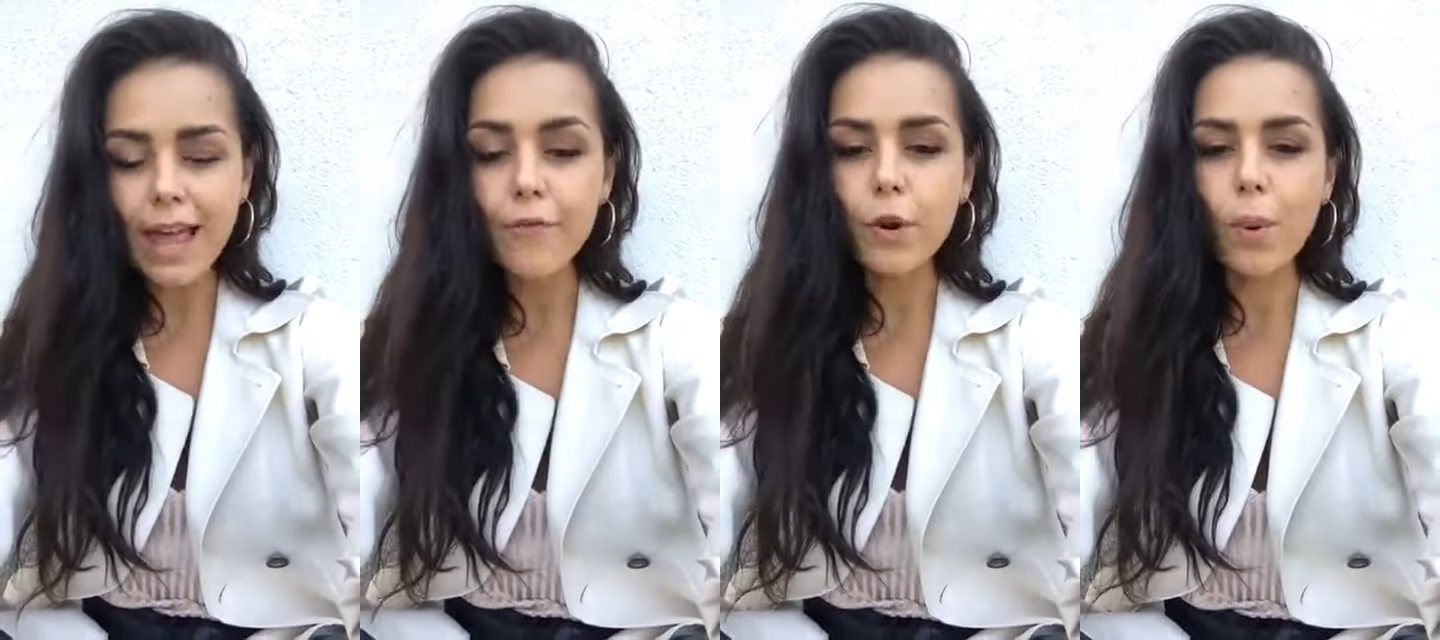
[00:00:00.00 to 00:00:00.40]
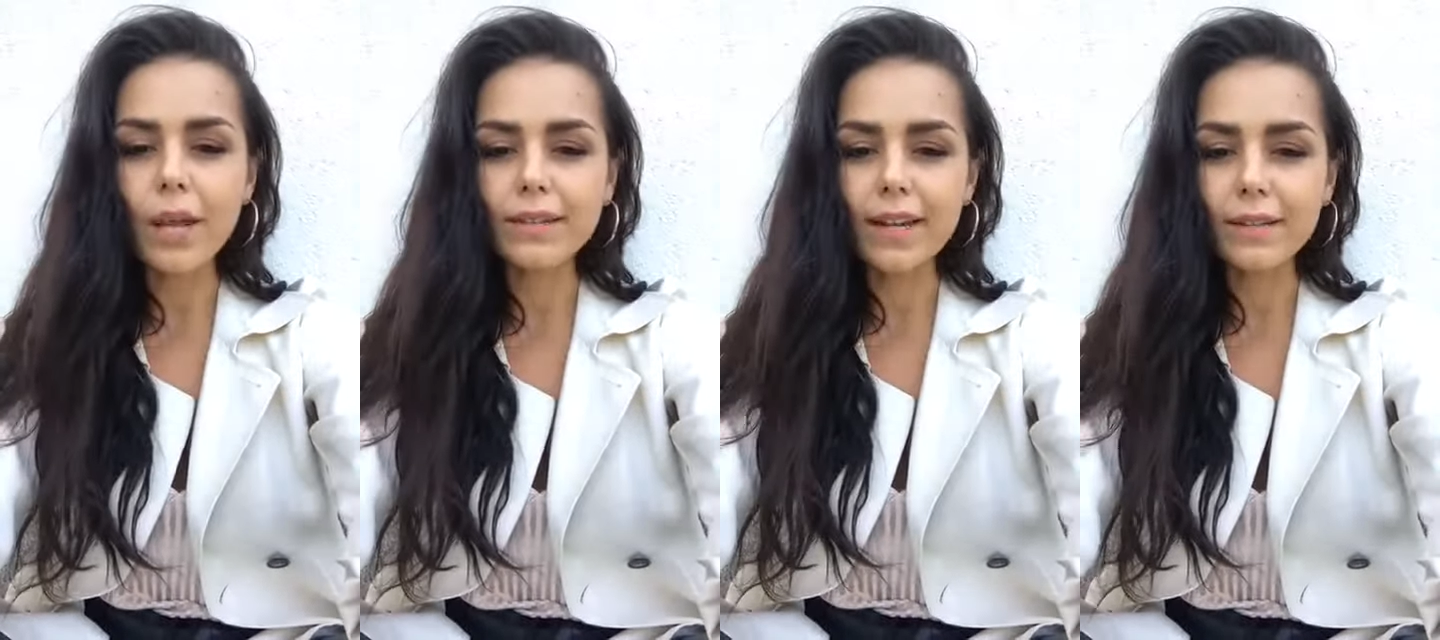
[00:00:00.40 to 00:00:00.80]

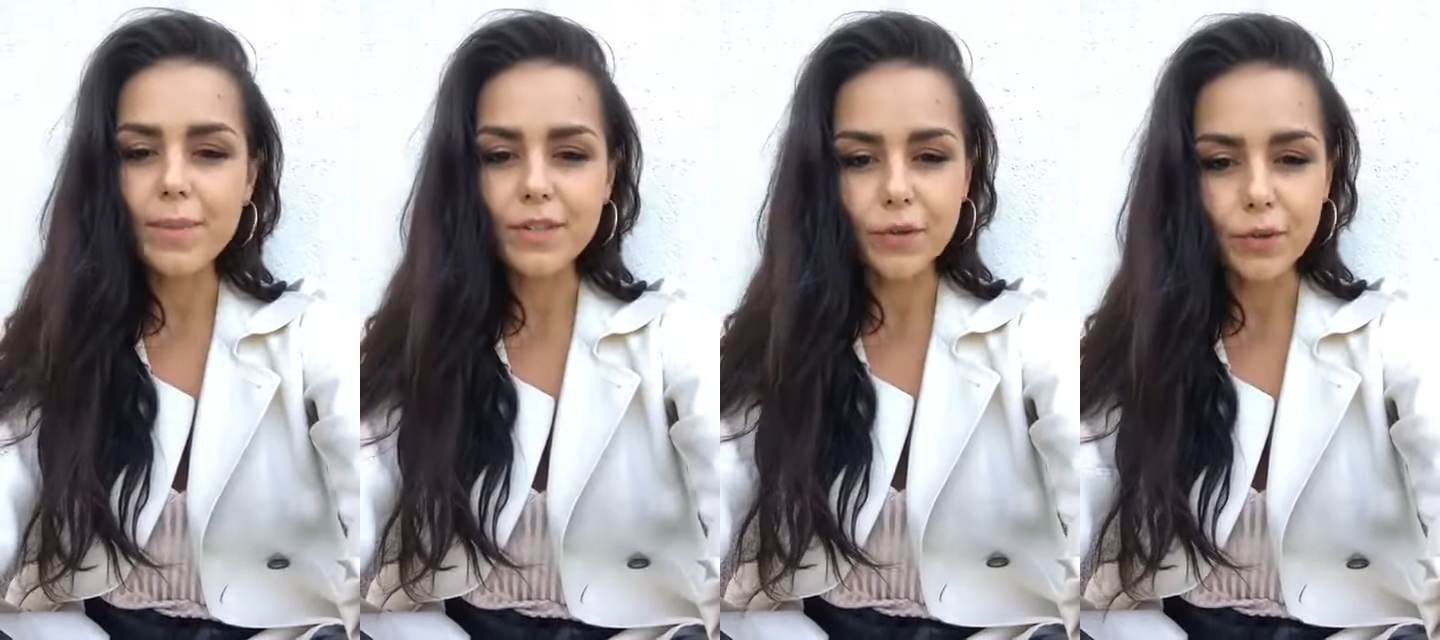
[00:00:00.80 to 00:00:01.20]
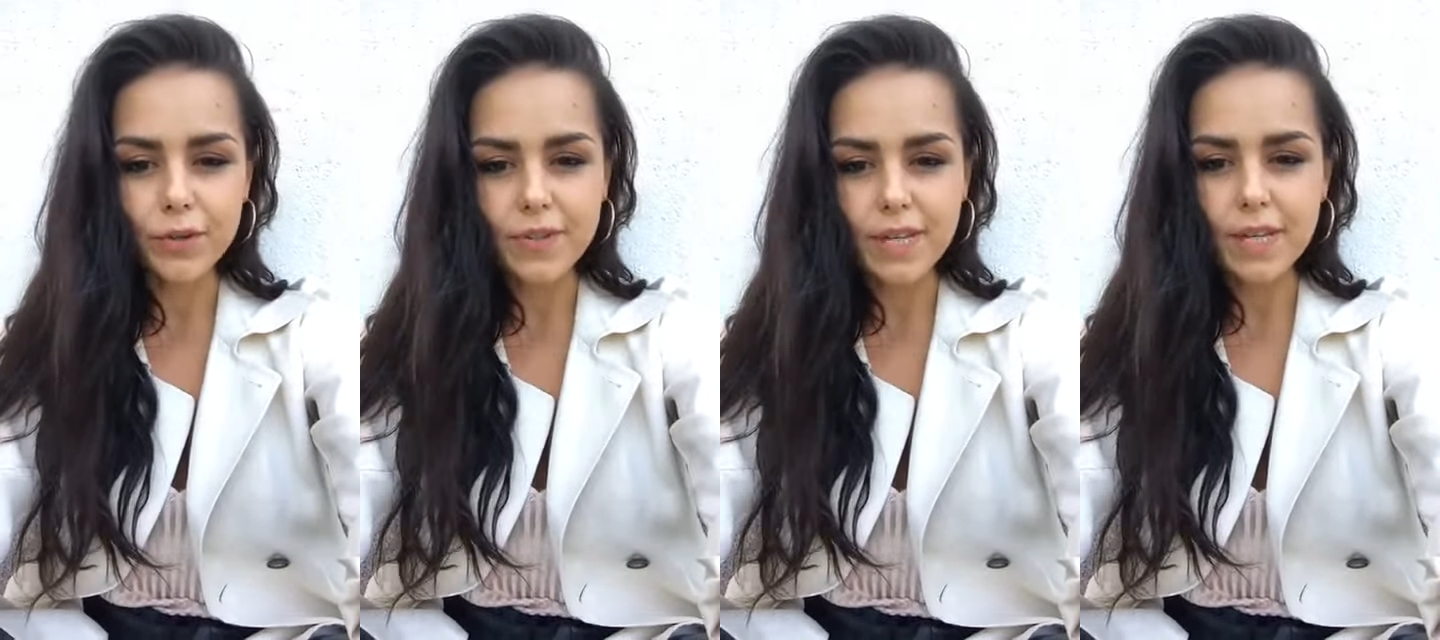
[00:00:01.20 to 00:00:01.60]
everyone that Miss
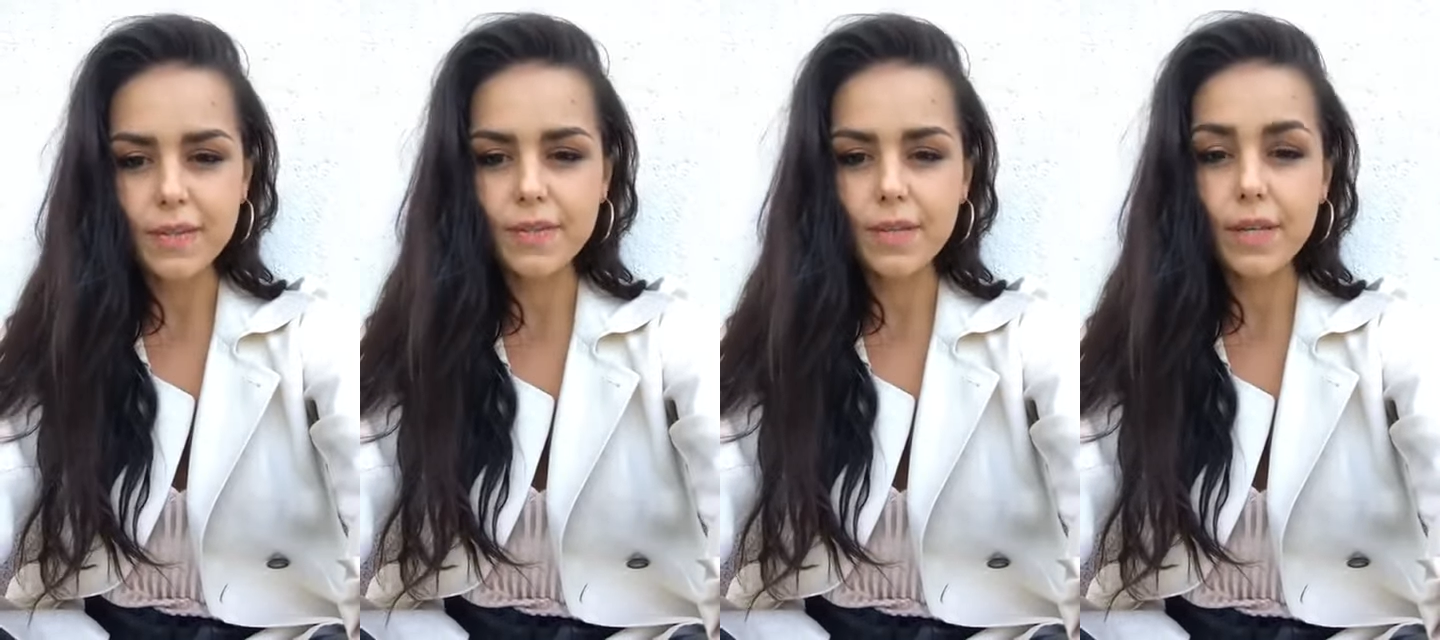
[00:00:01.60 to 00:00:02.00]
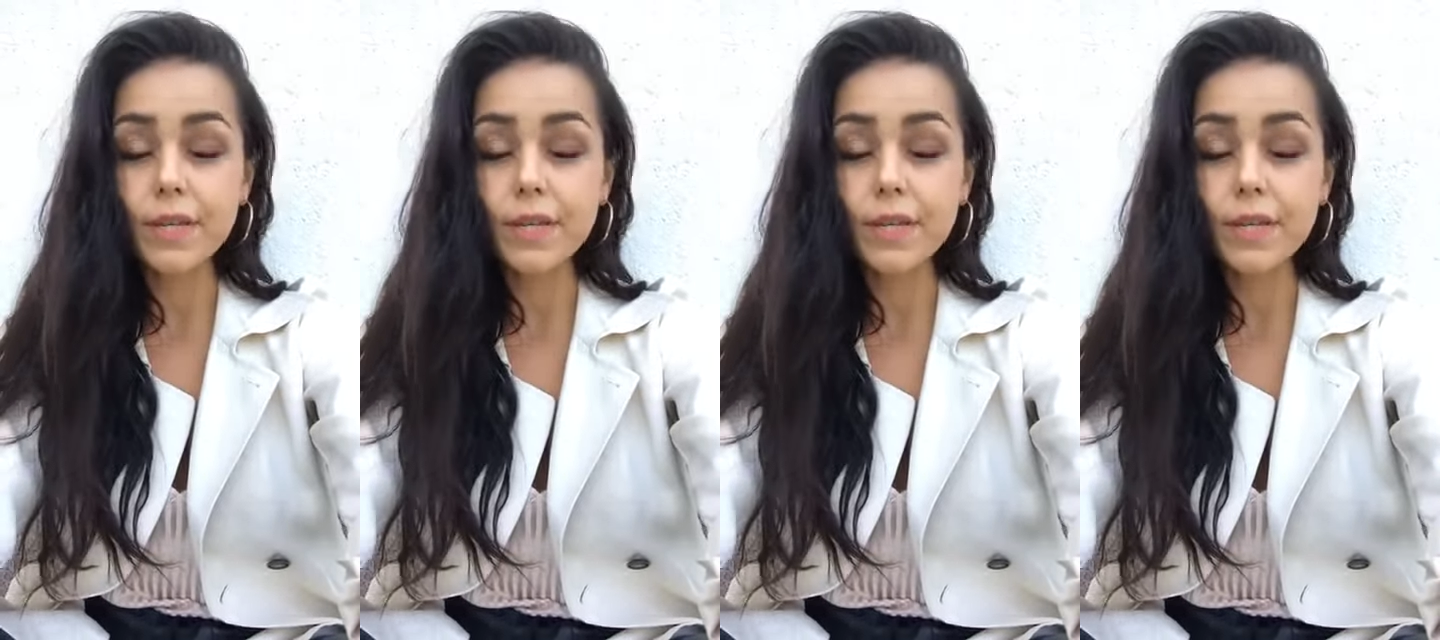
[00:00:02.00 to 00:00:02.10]
Earth is